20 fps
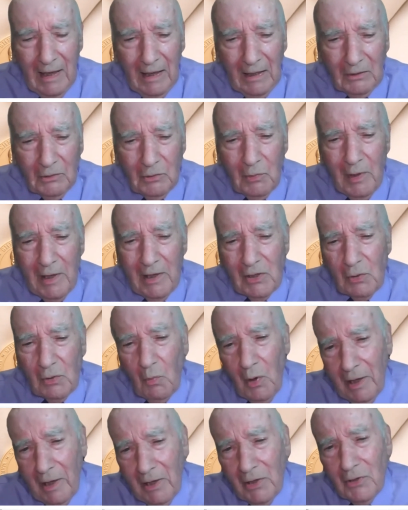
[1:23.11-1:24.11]
address
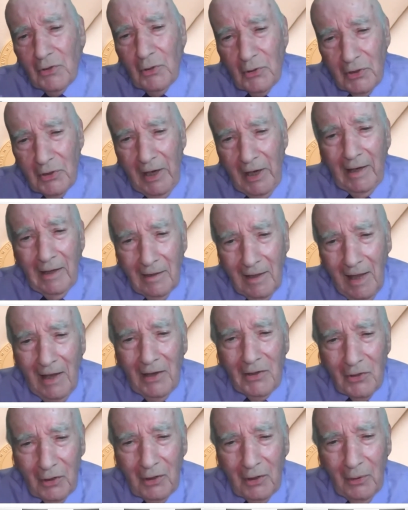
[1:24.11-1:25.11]
what is your
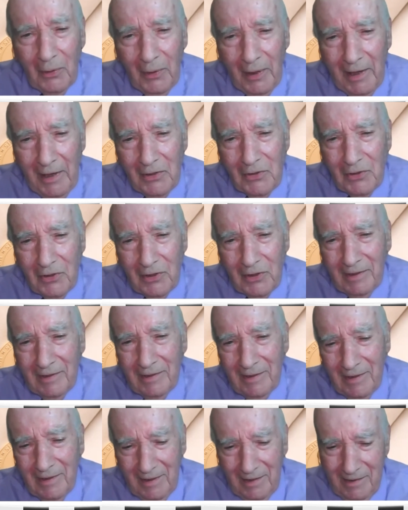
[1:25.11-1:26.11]
psychological age
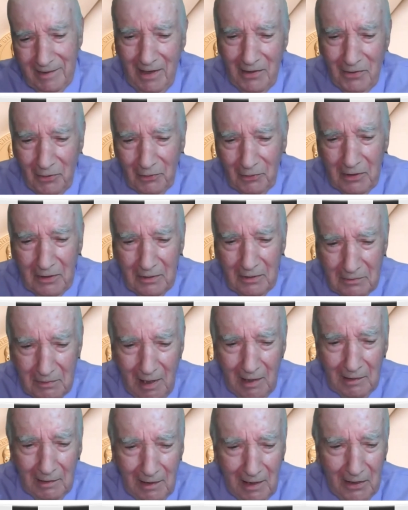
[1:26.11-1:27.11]
than your
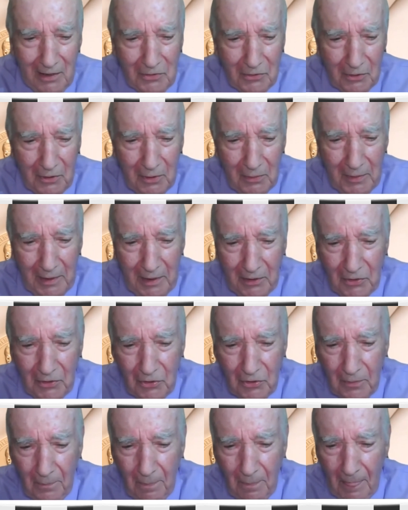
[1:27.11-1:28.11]
chronological age.